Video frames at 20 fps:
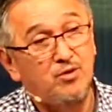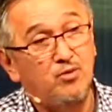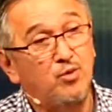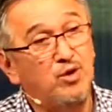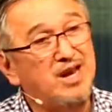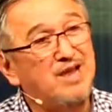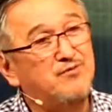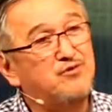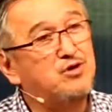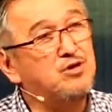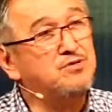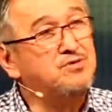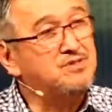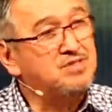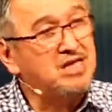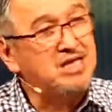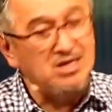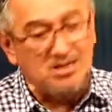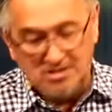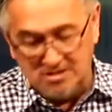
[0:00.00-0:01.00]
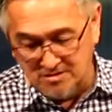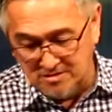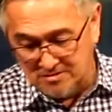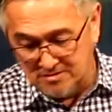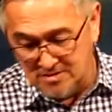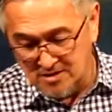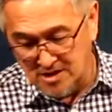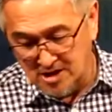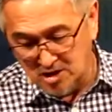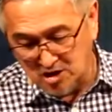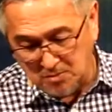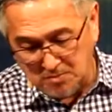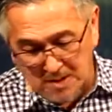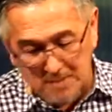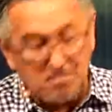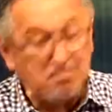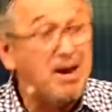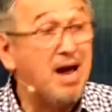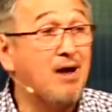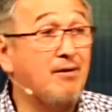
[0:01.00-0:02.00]
would have continued to be
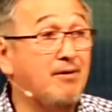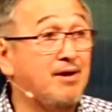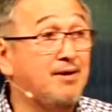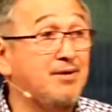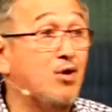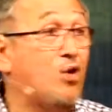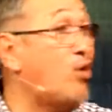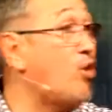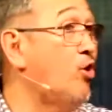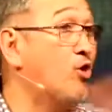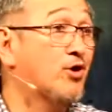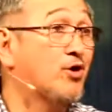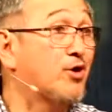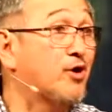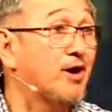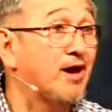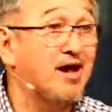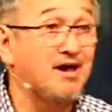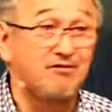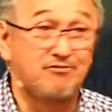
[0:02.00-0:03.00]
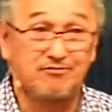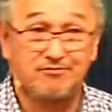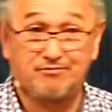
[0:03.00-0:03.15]
barren all her life.